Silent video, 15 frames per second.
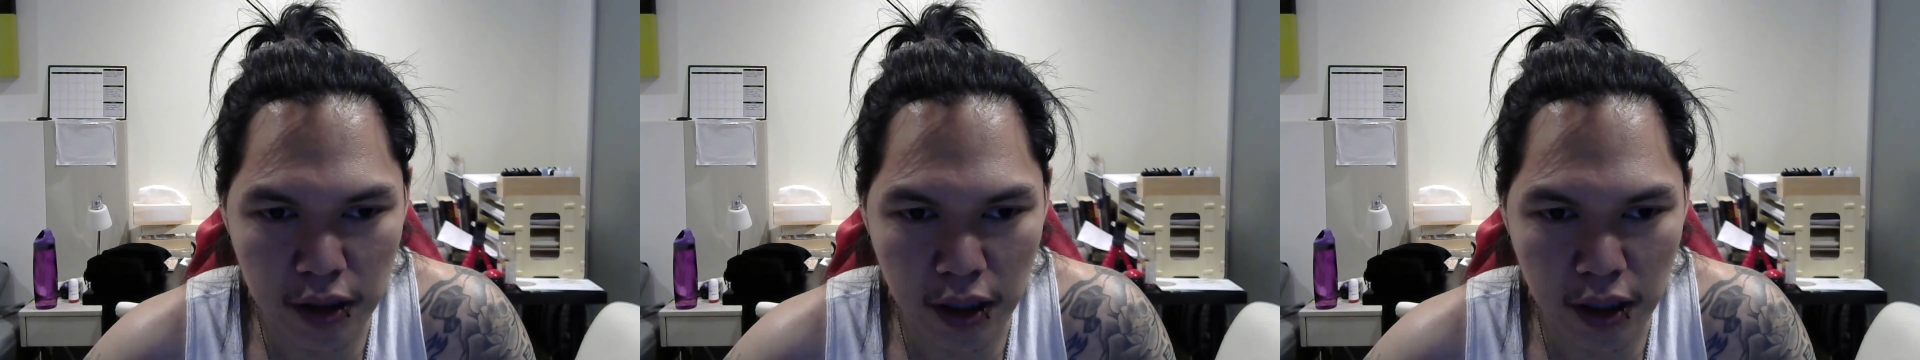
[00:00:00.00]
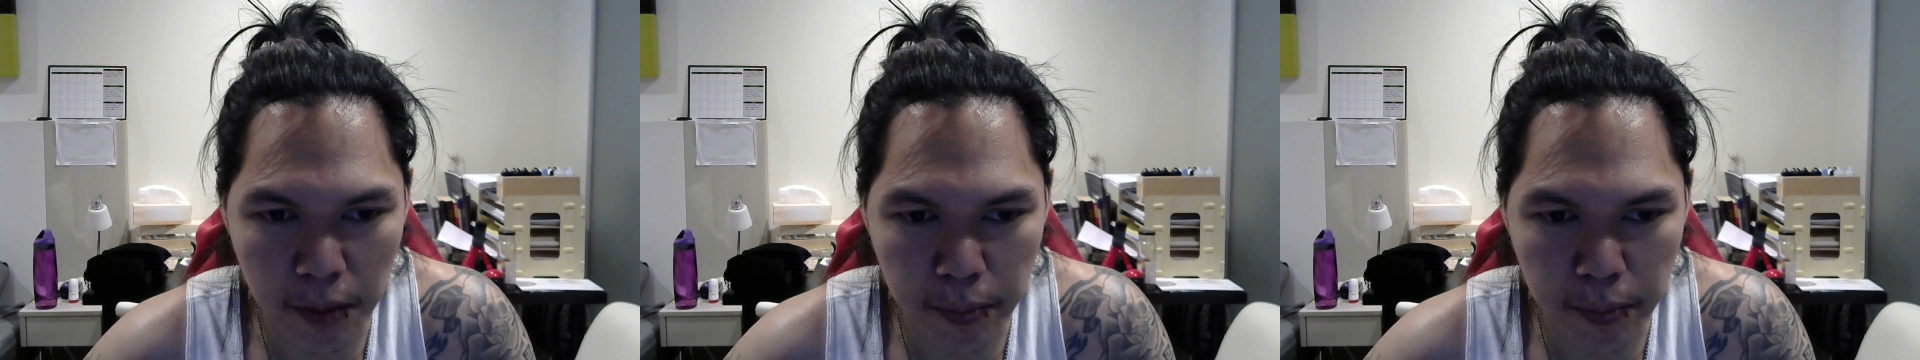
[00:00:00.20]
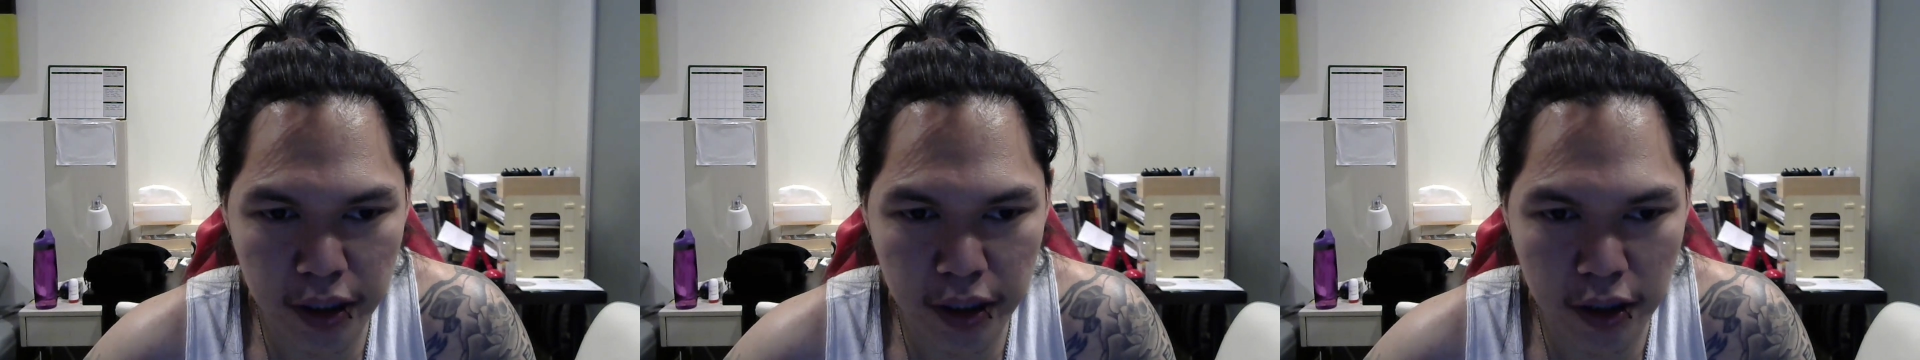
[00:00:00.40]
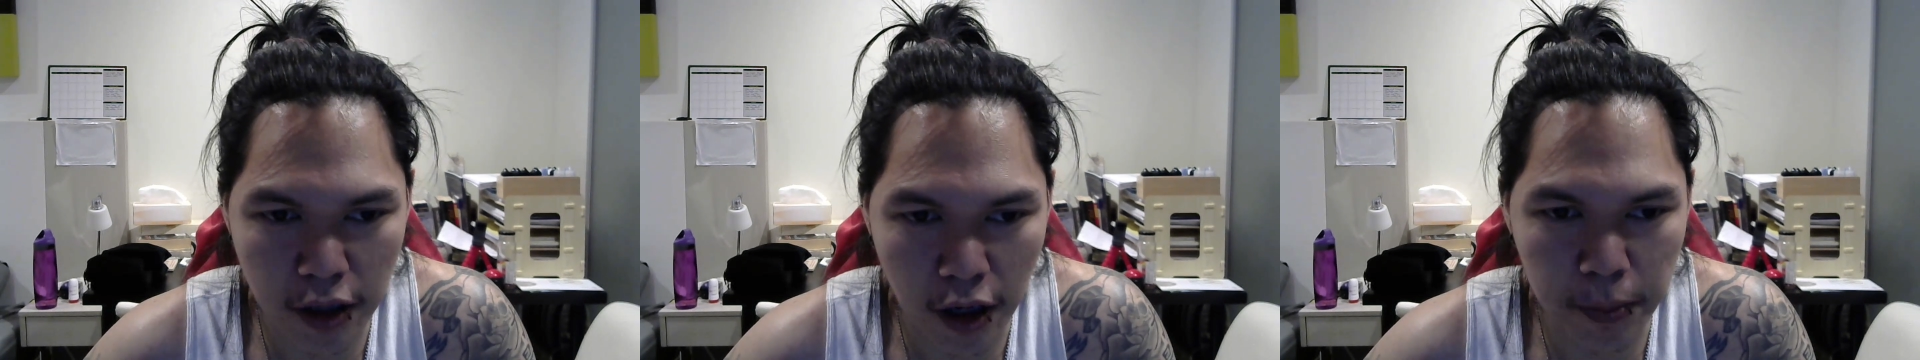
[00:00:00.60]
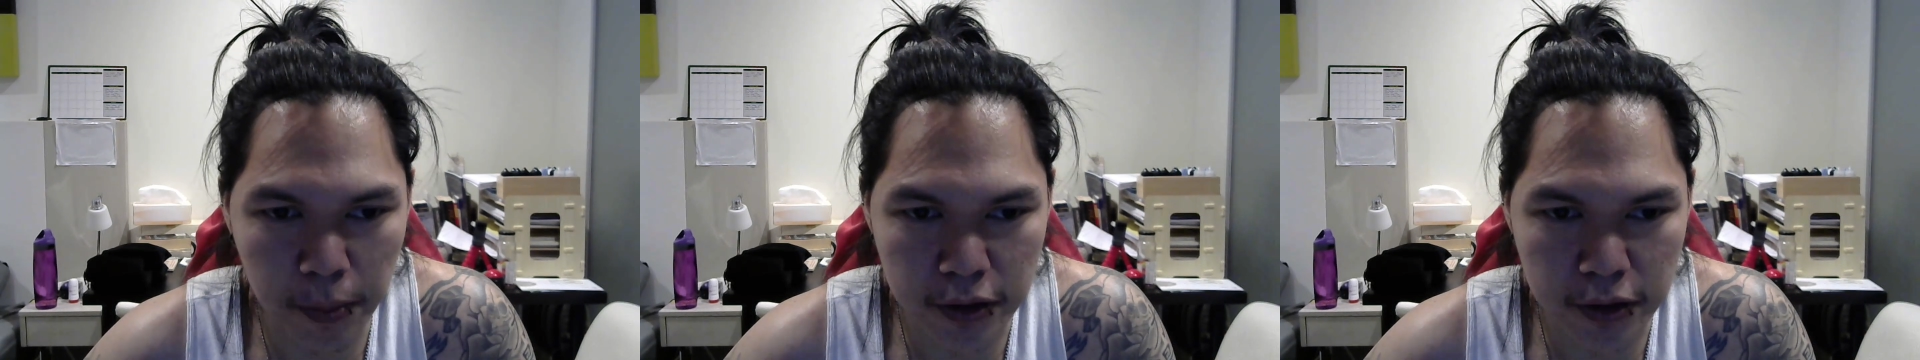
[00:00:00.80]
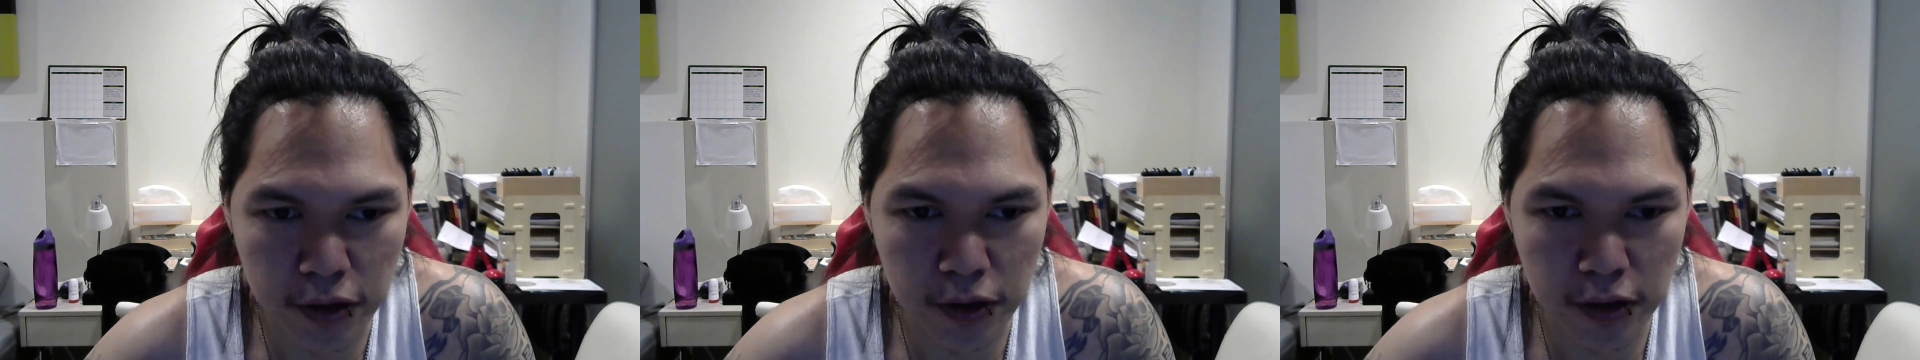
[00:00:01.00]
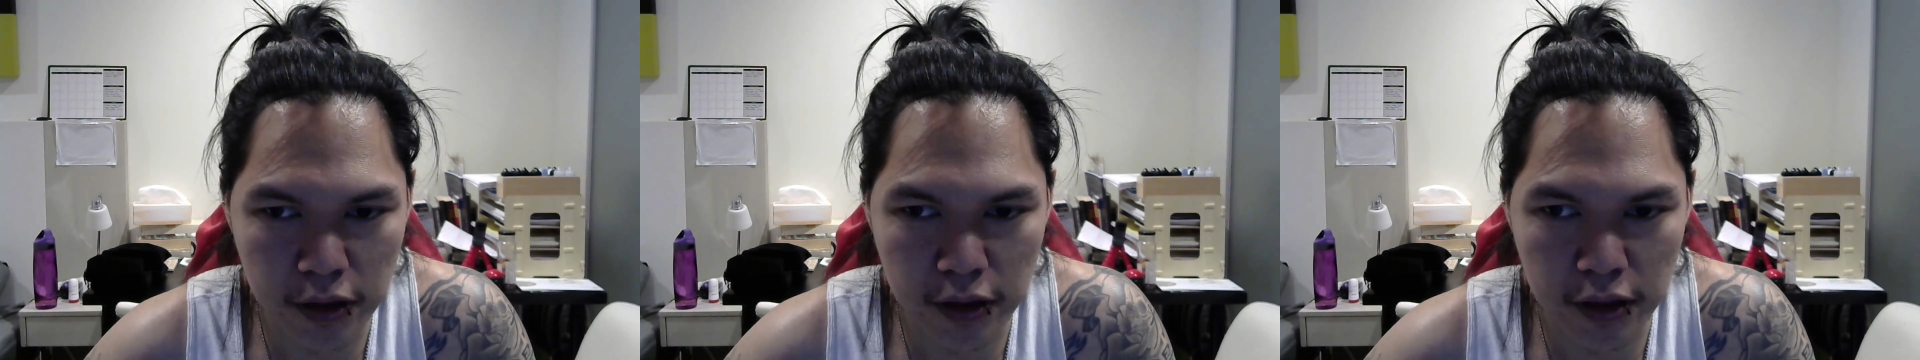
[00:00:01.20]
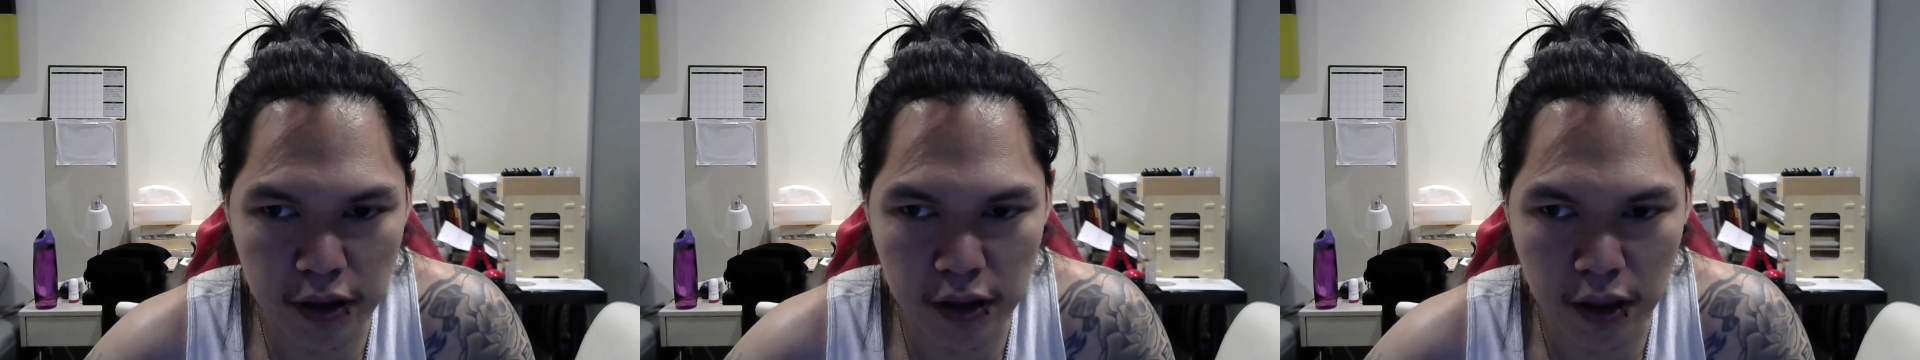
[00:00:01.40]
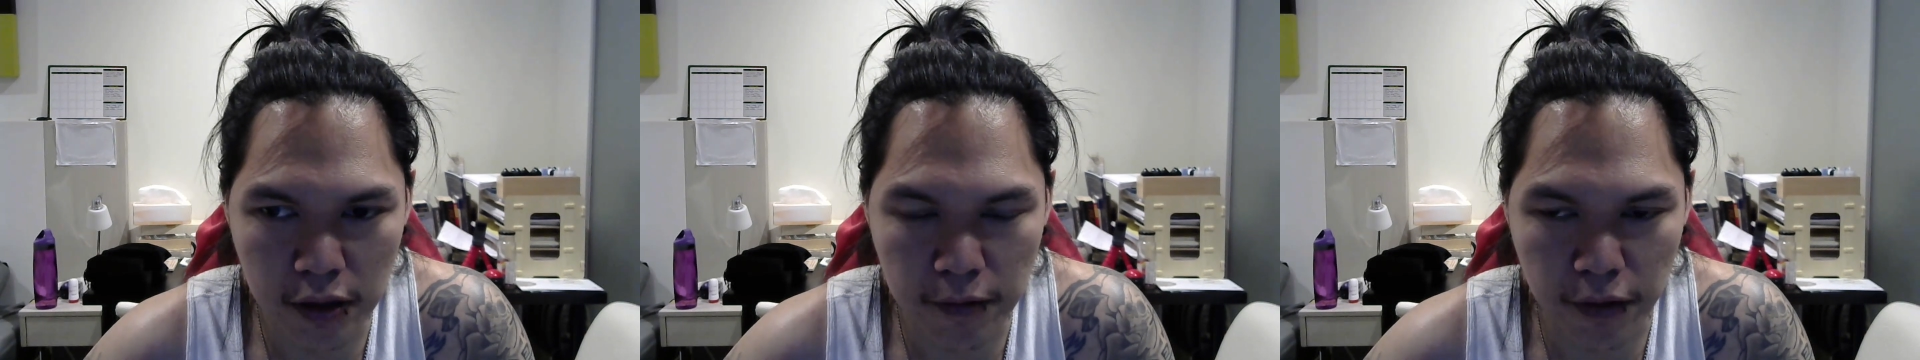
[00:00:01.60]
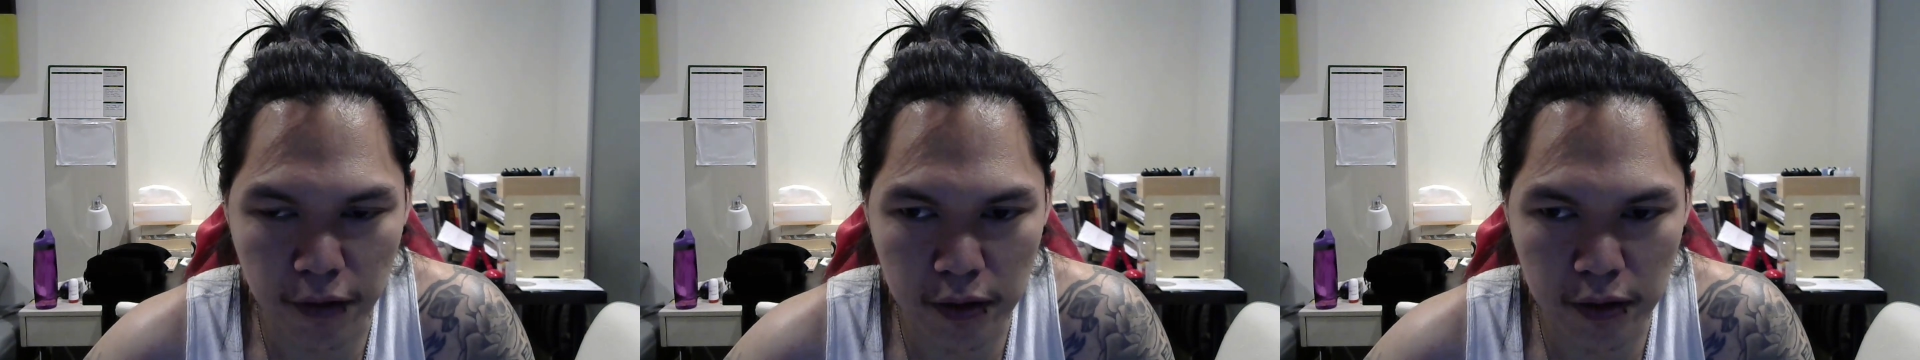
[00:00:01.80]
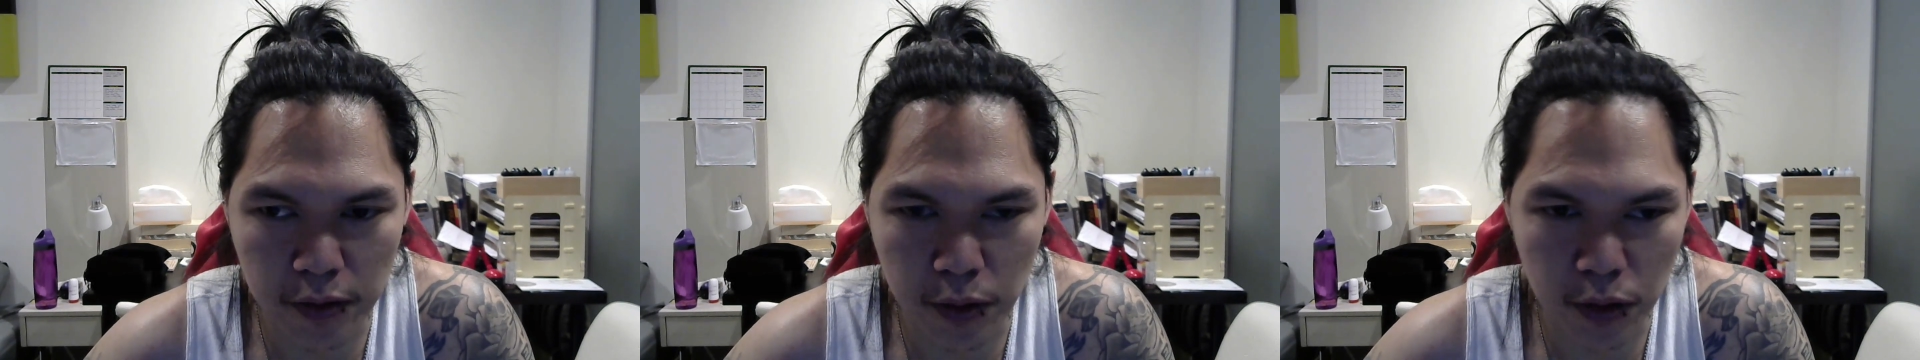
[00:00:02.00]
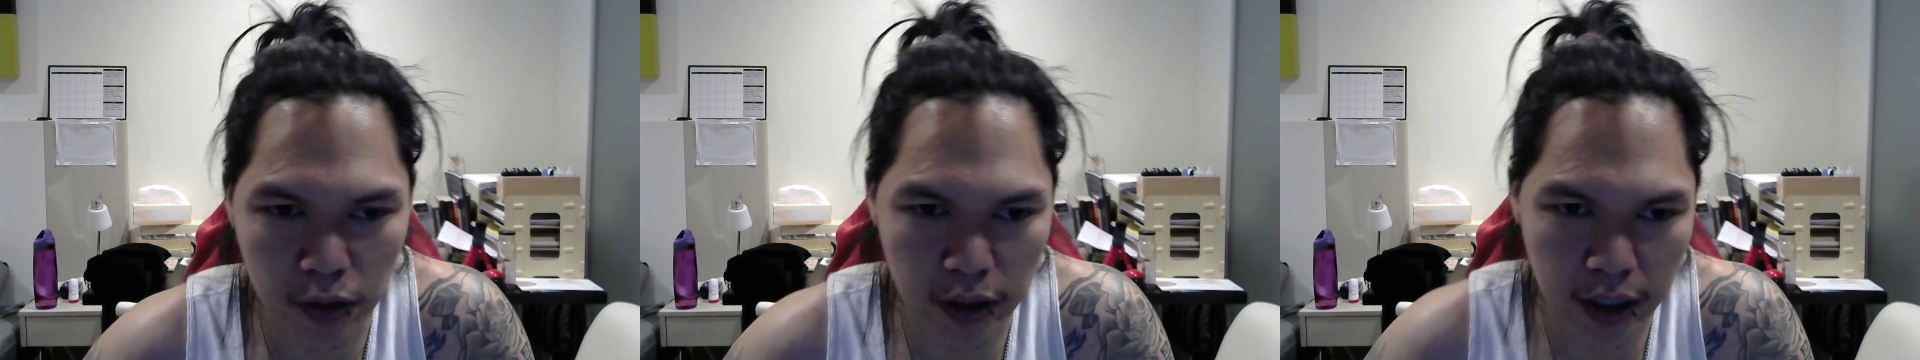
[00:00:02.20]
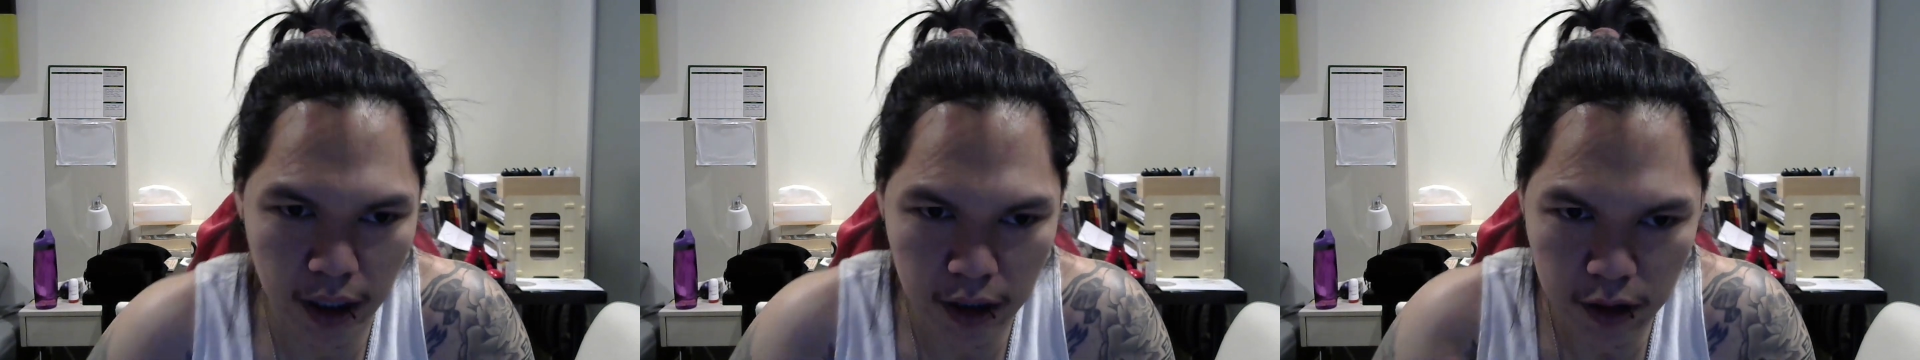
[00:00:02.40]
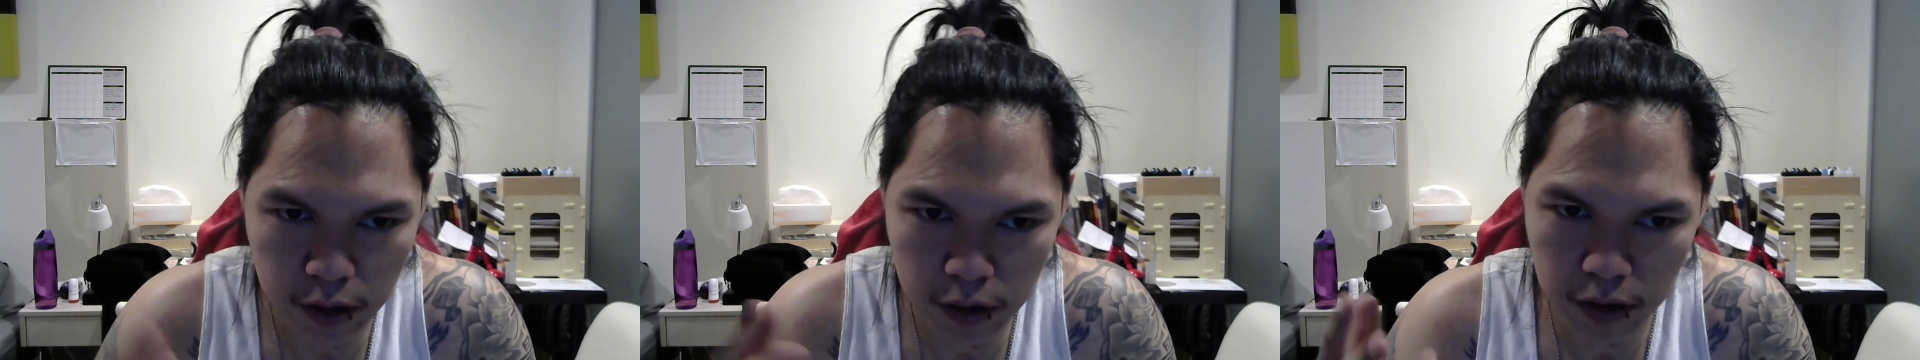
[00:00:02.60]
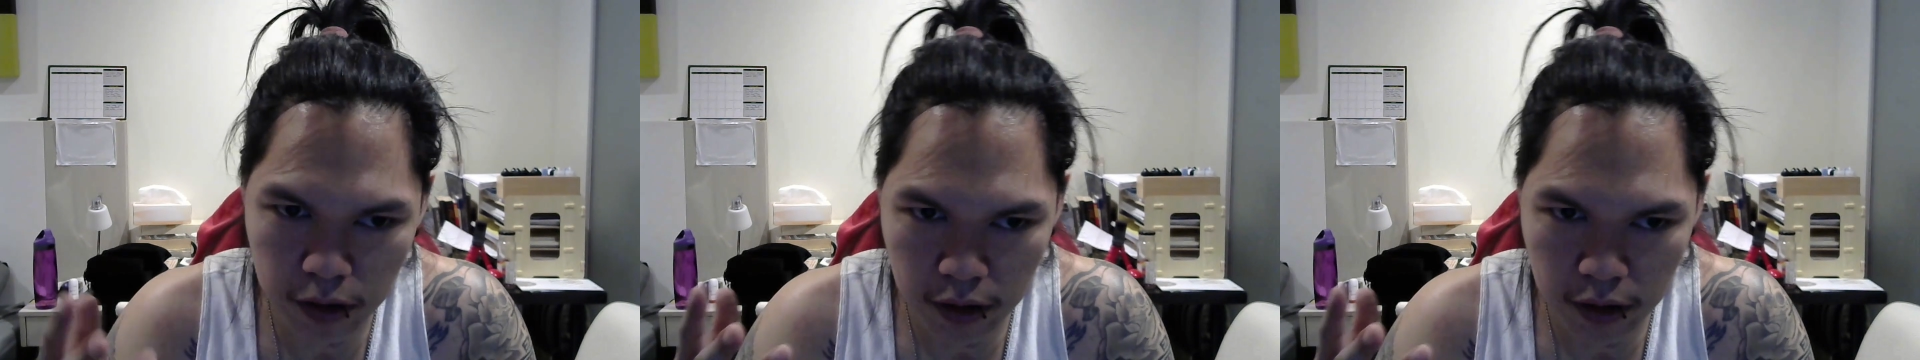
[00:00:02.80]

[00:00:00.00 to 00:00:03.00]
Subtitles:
a big opportunity in front of him, or like a good